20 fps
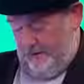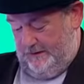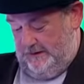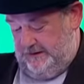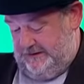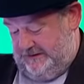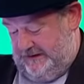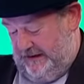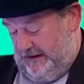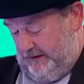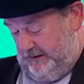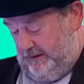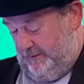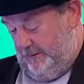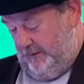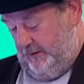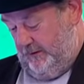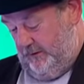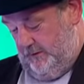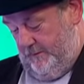the
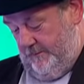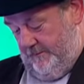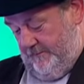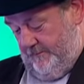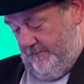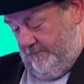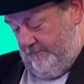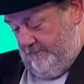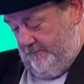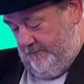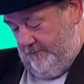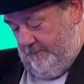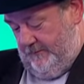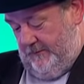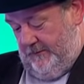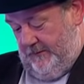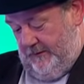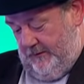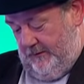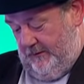extendable,
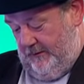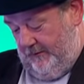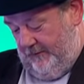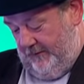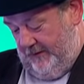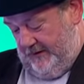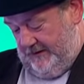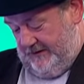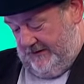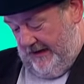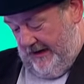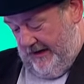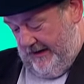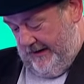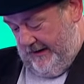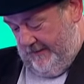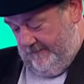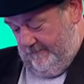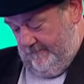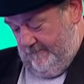you fix that
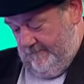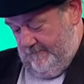in,